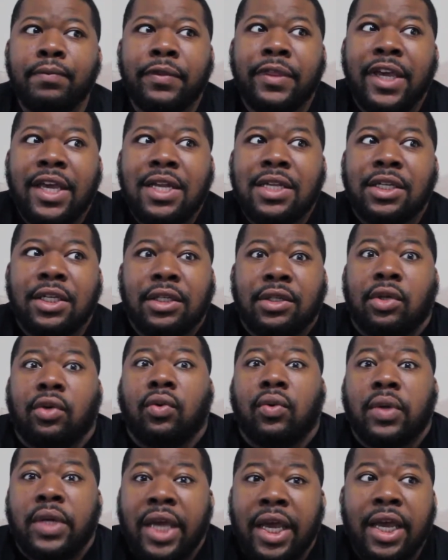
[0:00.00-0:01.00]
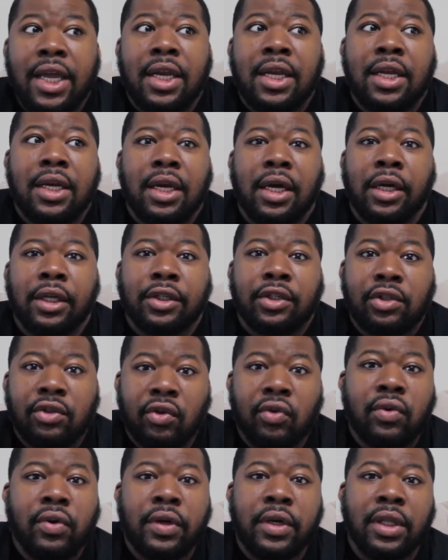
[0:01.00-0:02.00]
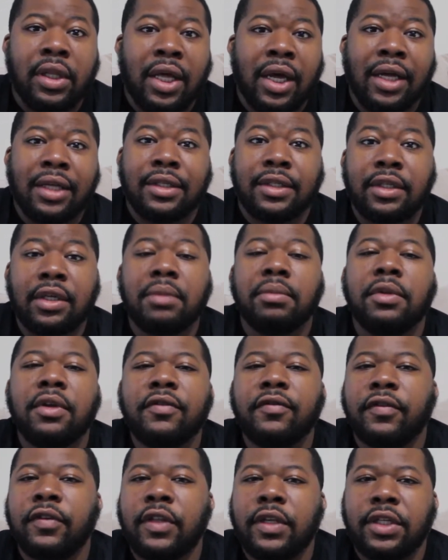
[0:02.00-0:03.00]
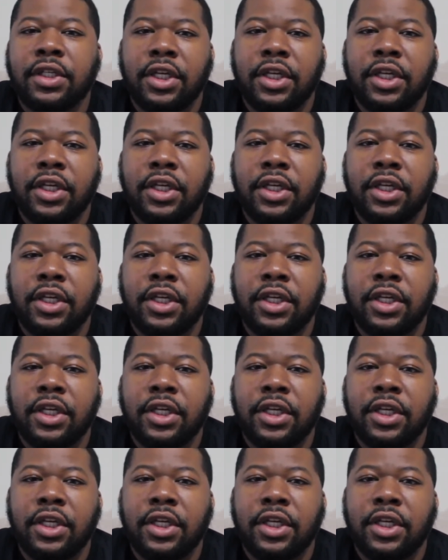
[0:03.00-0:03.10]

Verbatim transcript: They just created a storyline, something for the